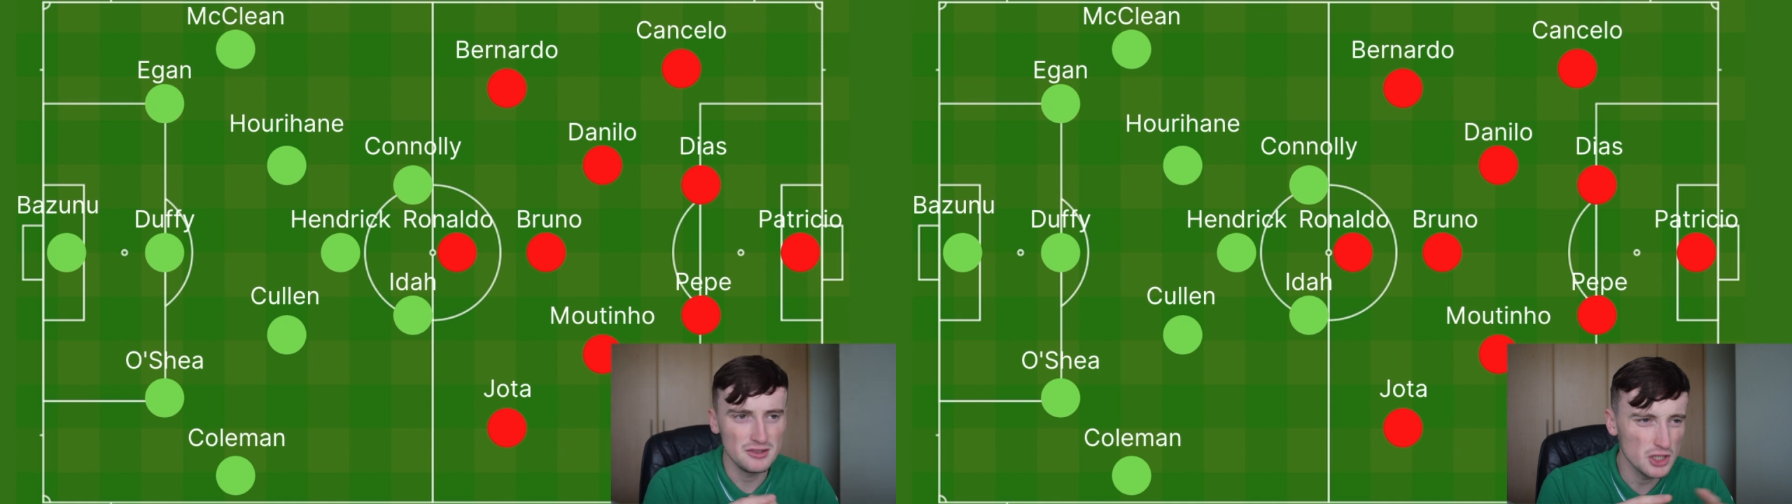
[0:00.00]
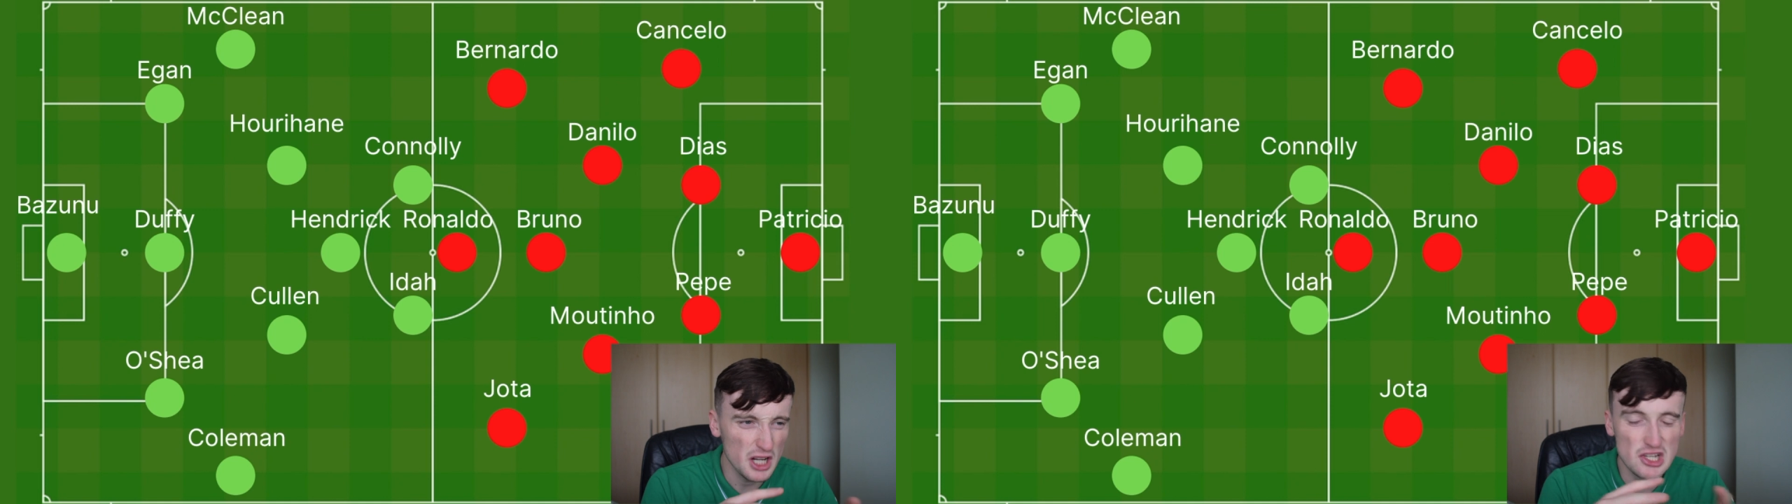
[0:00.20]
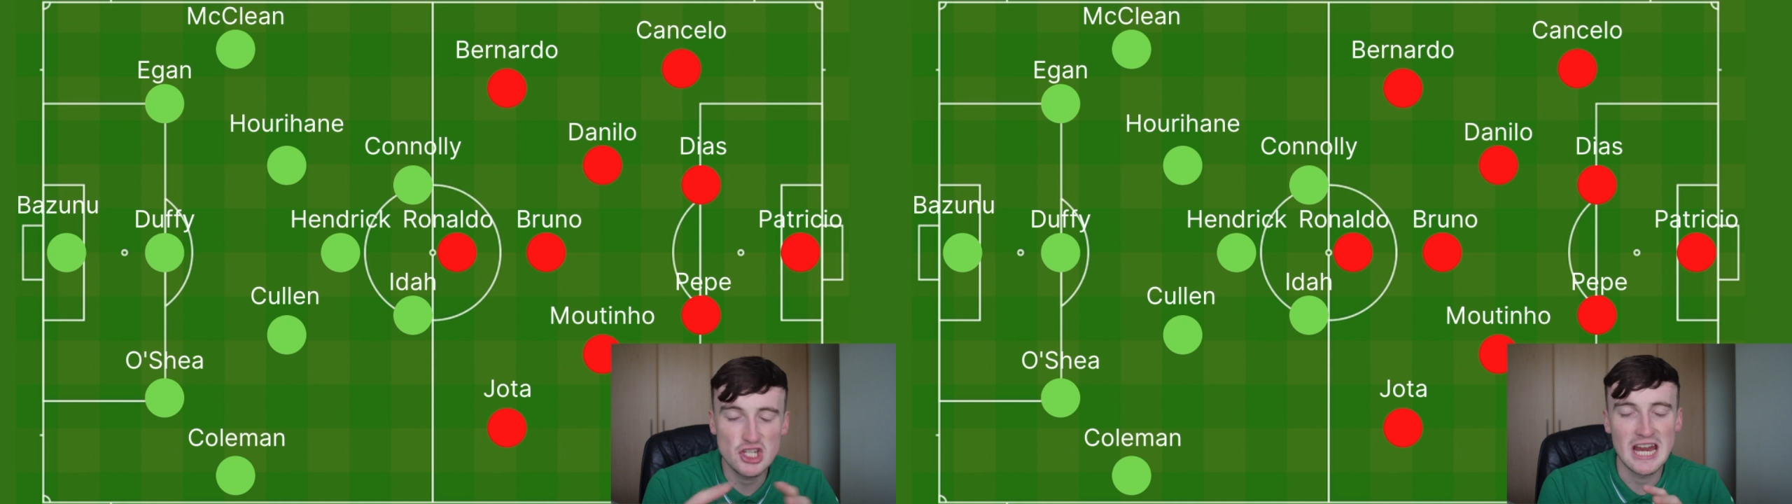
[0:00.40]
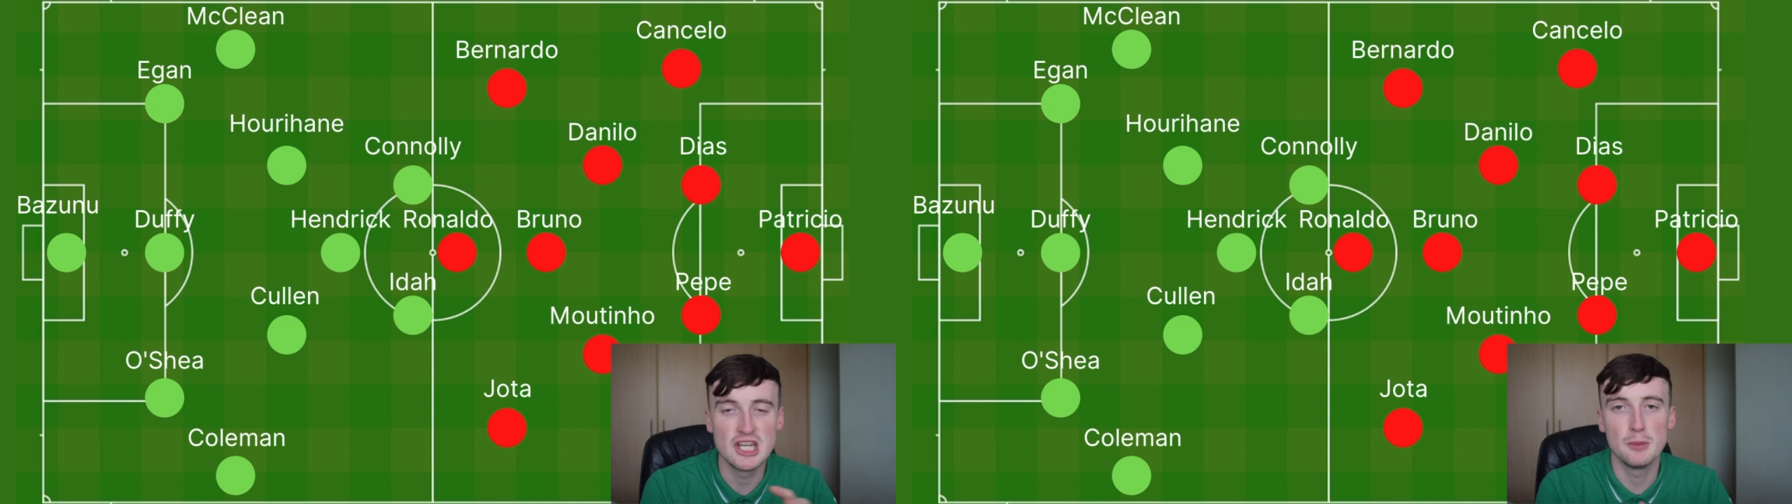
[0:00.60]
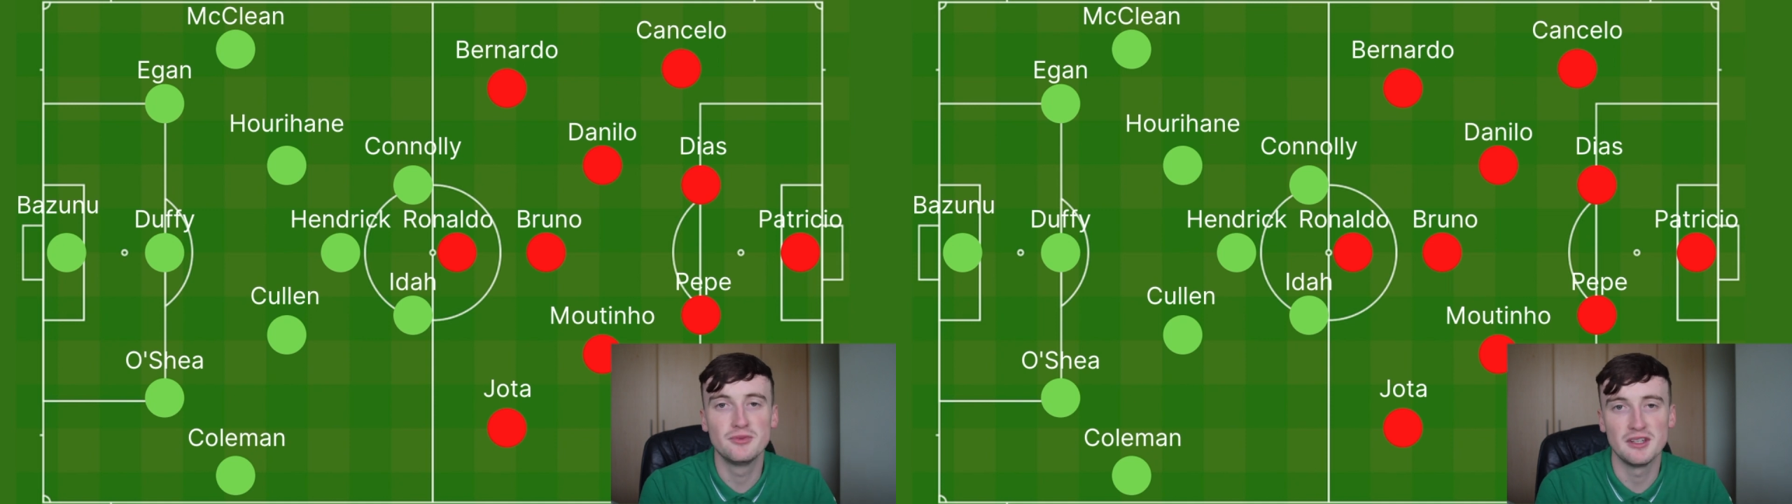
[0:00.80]
kind of
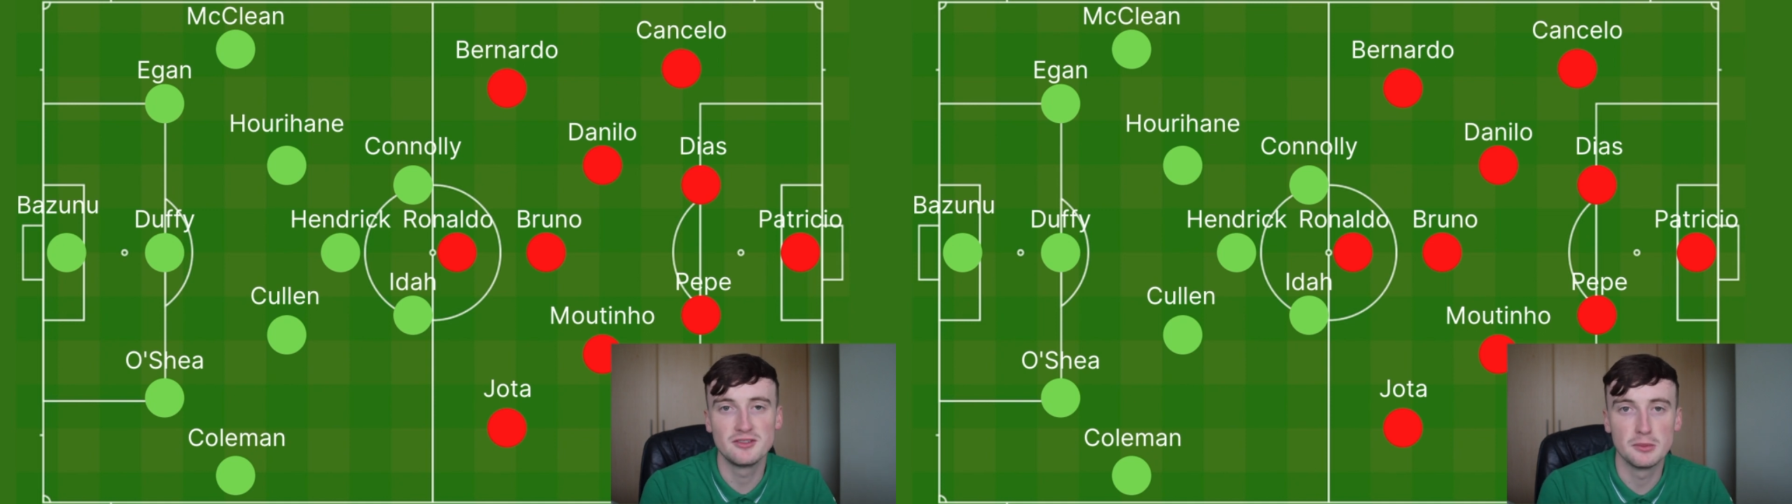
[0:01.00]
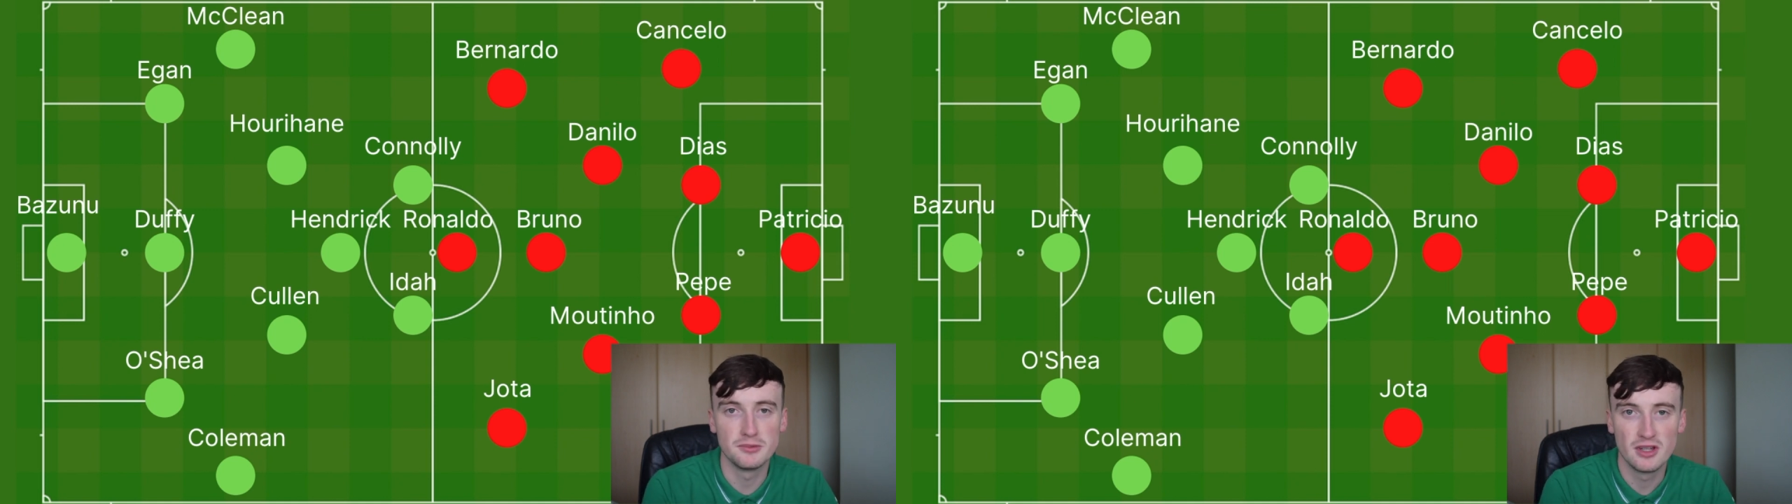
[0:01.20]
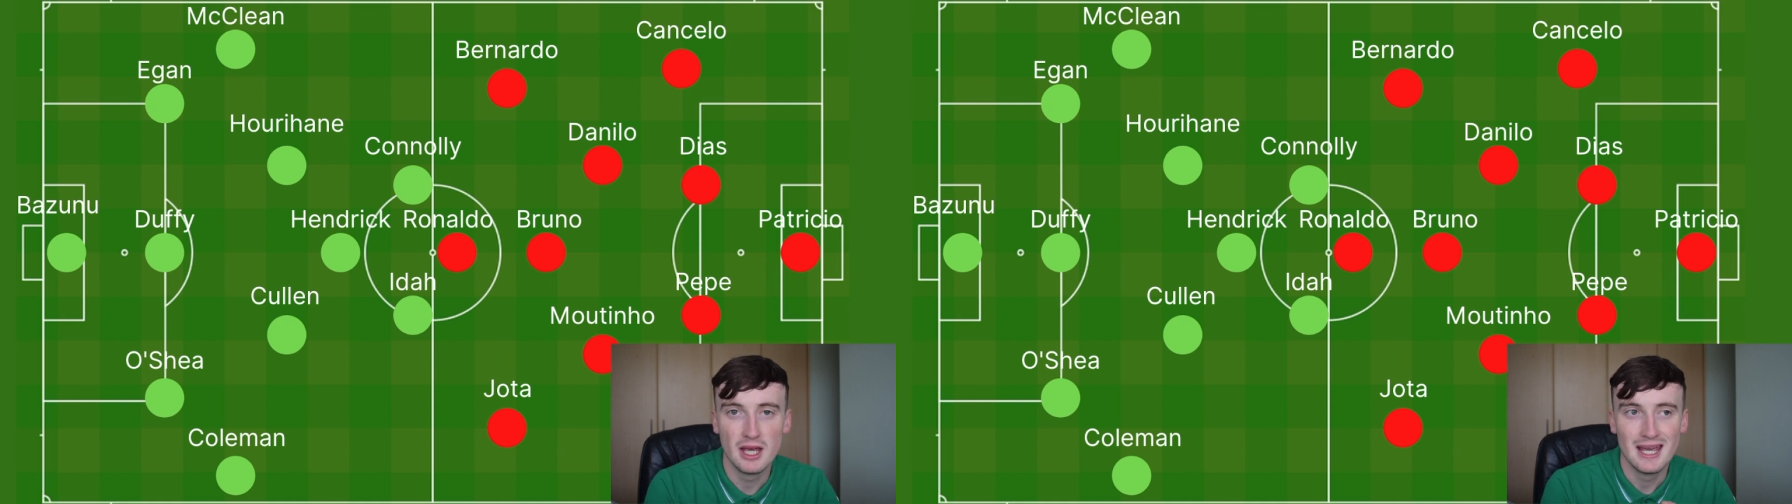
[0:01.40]
change up systems